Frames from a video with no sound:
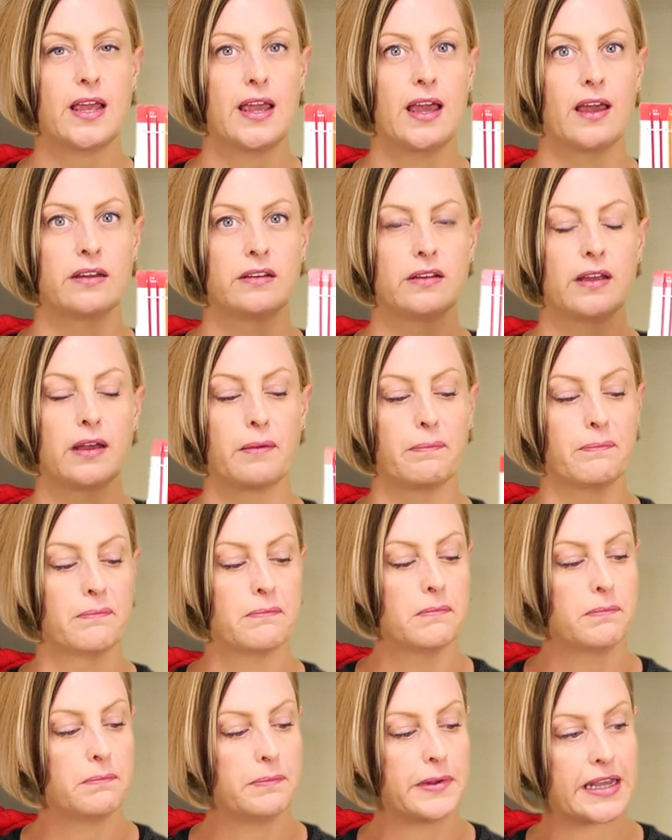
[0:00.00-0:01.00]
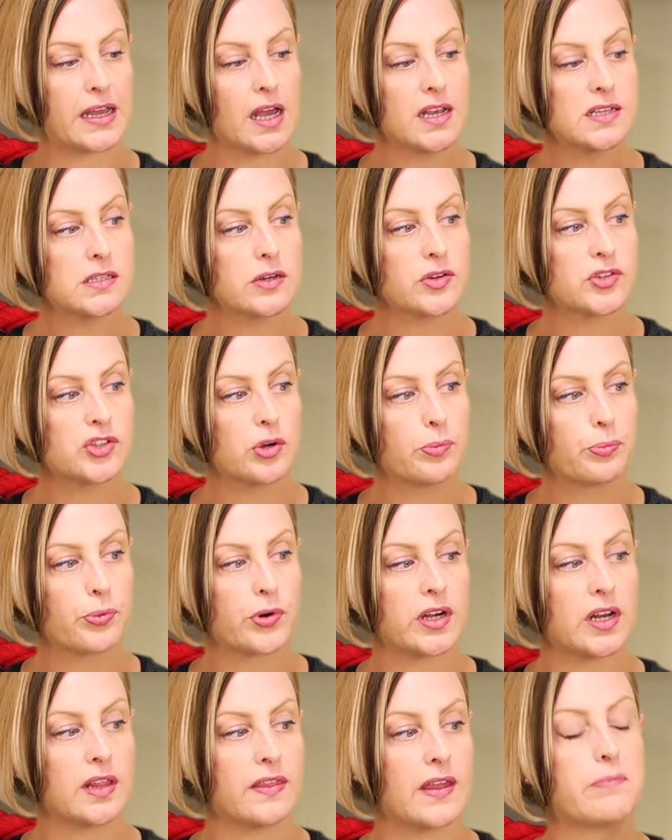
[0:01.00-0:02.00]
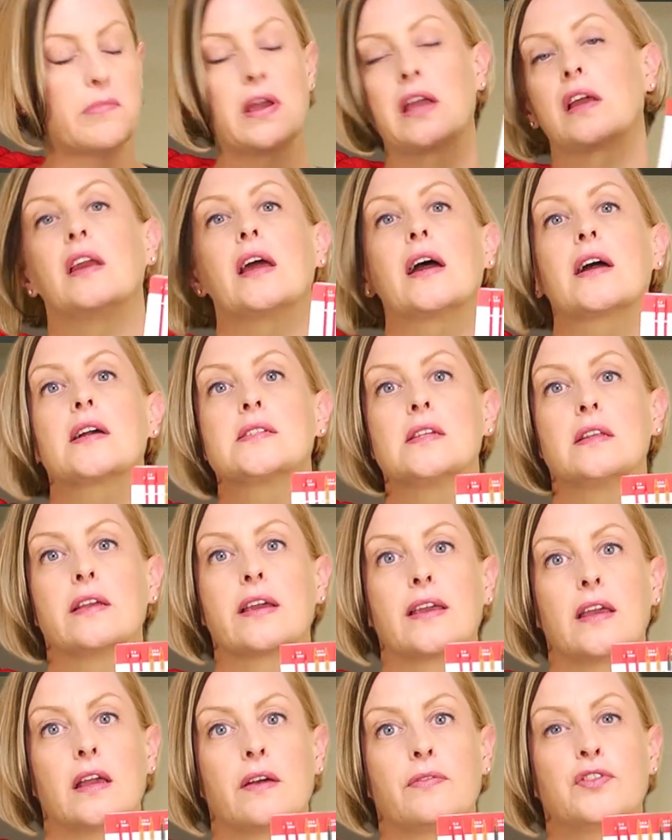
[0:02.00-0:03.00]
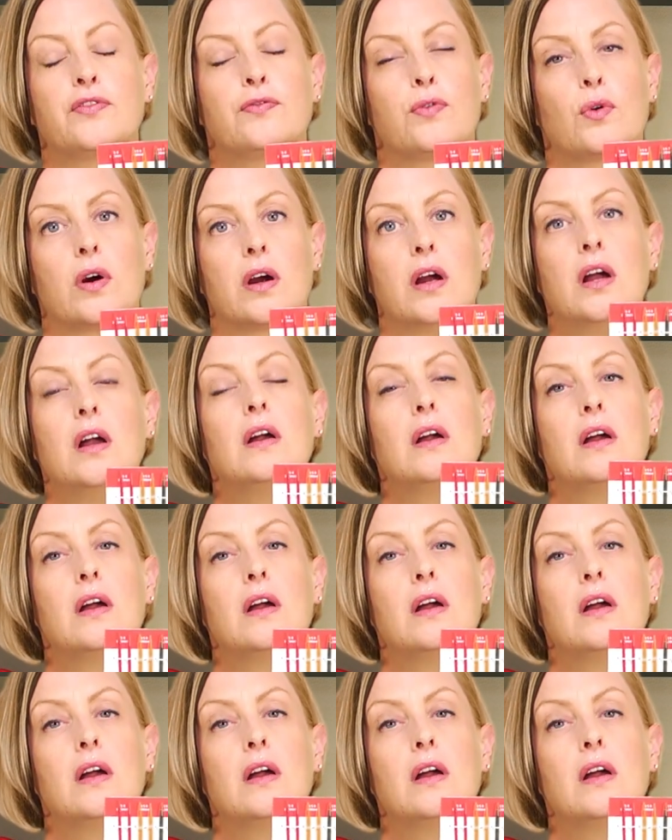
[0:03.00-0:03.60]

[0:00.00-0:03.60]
and because they're so pretty, they make an excellent gift for